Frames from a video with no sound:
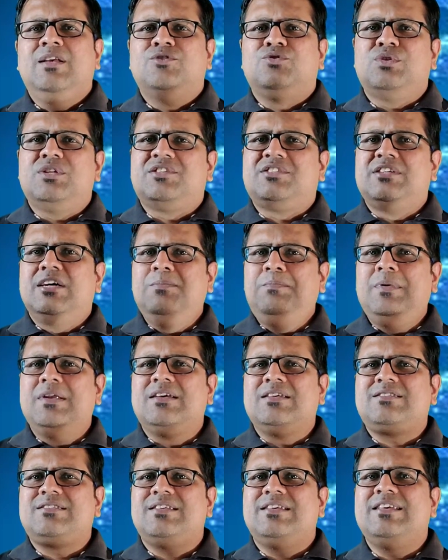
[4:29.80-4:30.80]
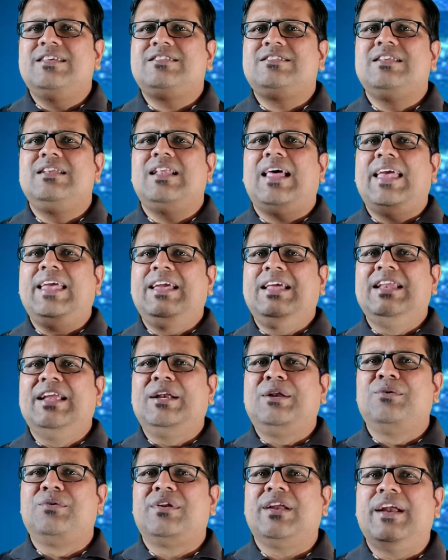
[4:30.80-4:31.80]
So, the surplus is
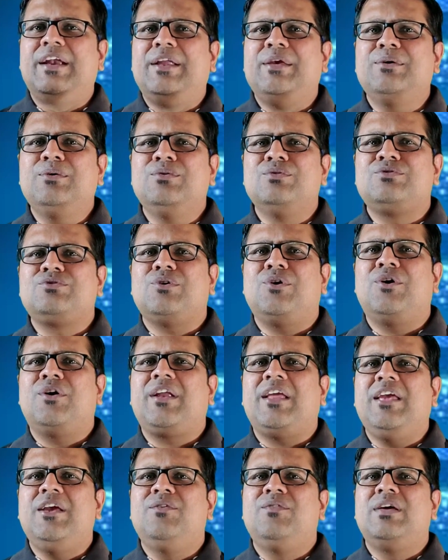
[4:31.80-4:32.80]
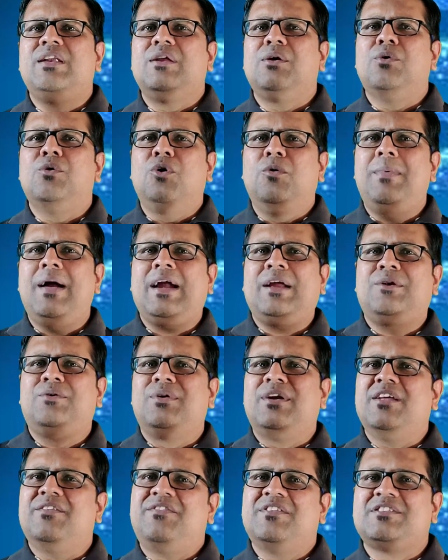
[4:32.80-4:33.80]
likely to reduce or even go back
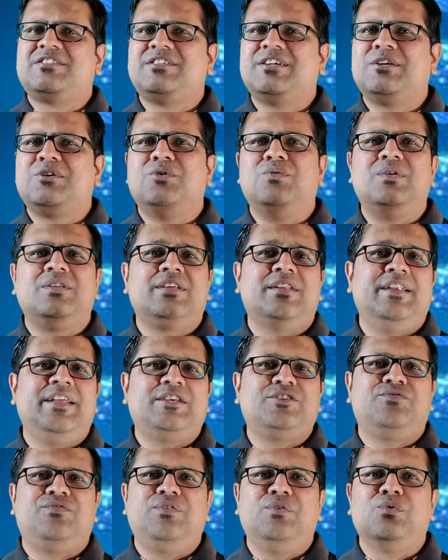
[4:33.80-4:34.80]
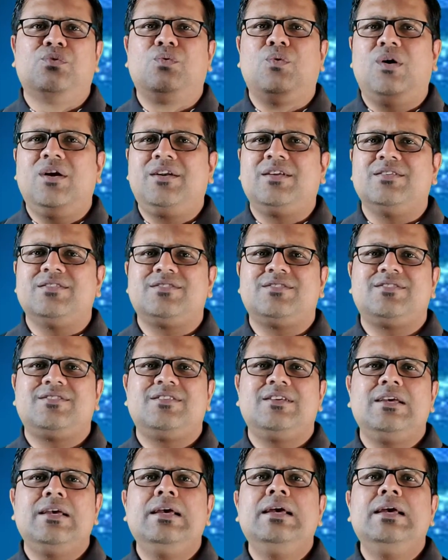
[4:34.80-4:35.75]
to deficit over the next few quarters.